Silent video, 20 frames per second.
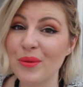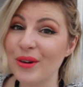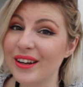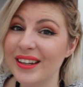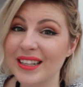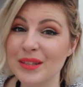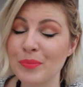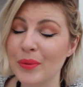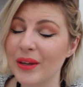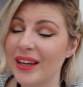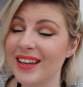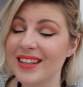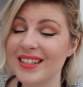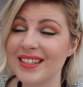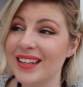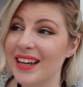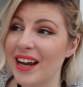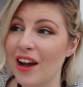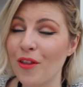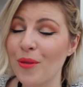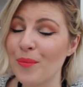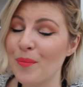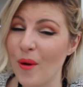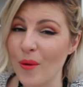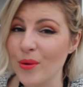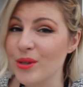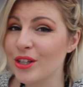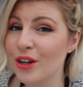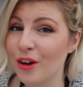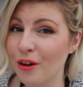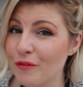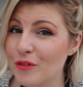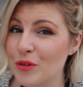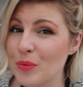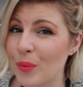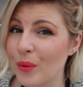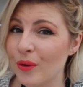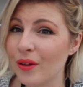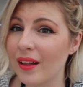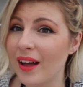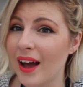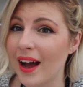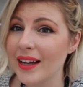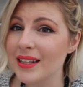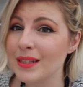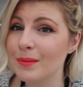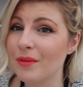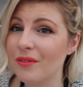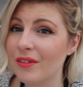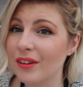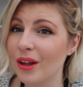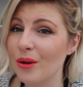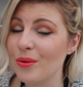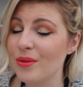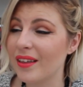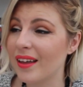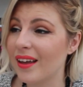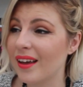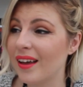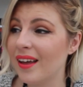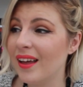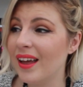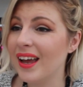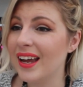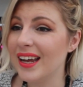words because they are the most comfortable item of clothing